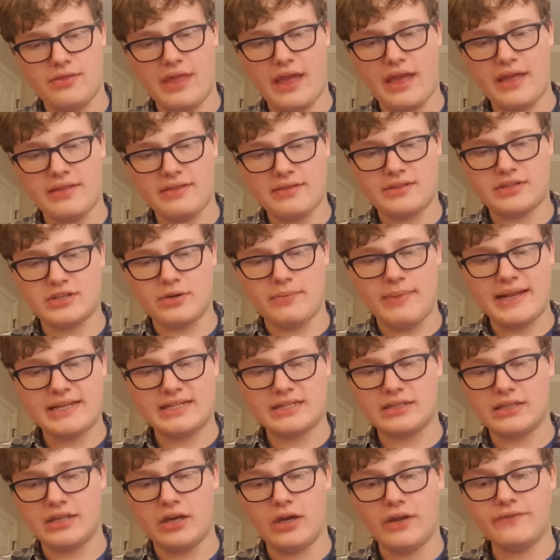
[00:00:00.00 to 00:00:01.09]

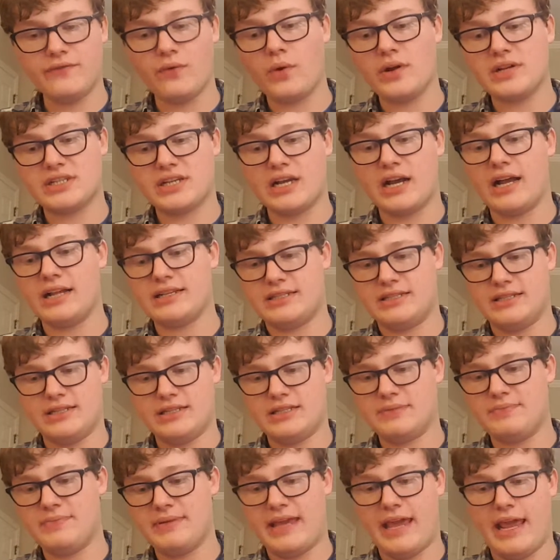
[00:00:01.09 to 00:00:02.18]
basically, unvoiced
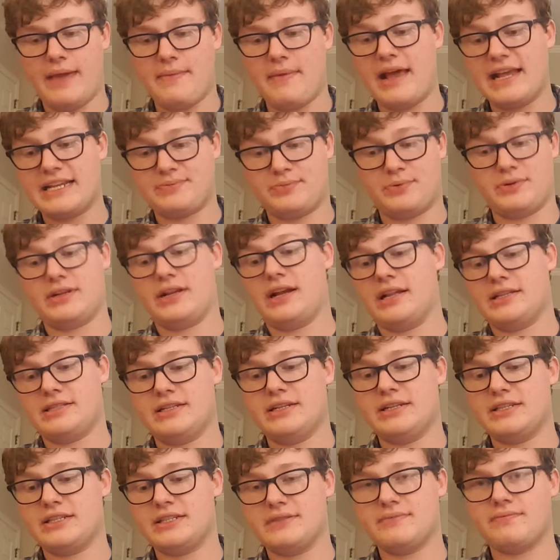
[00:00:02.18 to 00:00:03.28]
consonants became aspirate
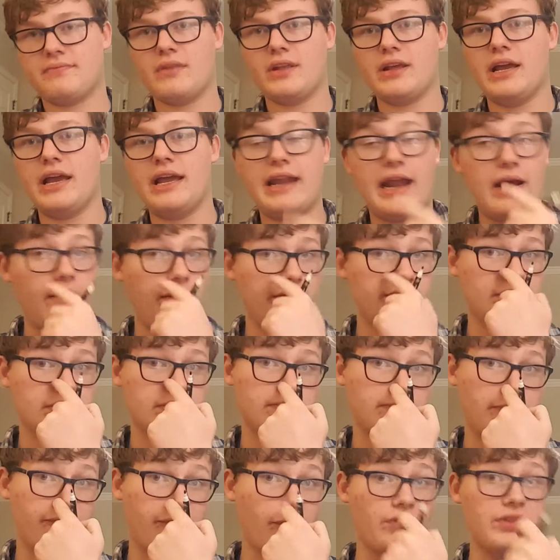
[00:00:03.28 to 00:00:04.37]
consonants. And however,
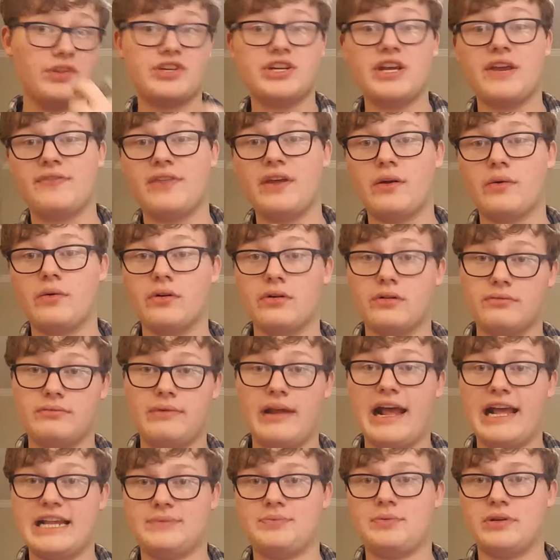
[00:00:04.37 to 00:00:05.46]
before the shift, there were
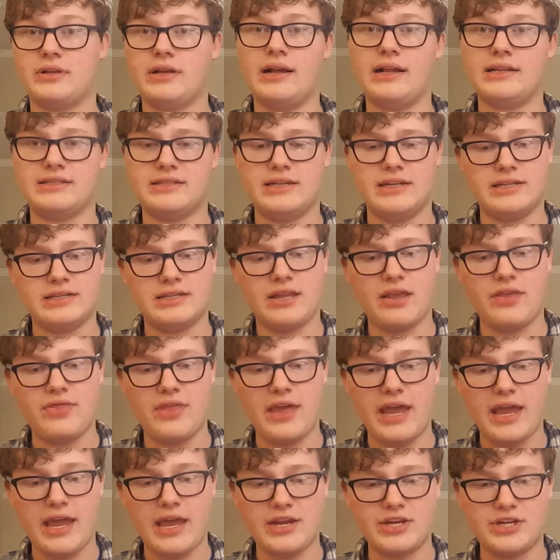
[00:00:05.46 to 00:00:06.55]
aspirate consonants, and
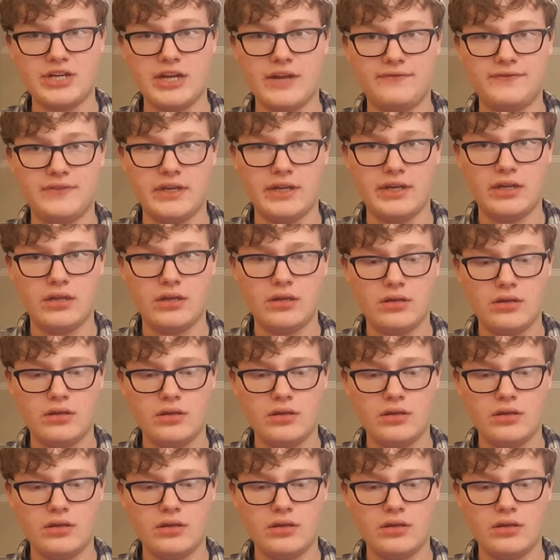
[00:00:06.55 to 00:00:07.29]
they shifted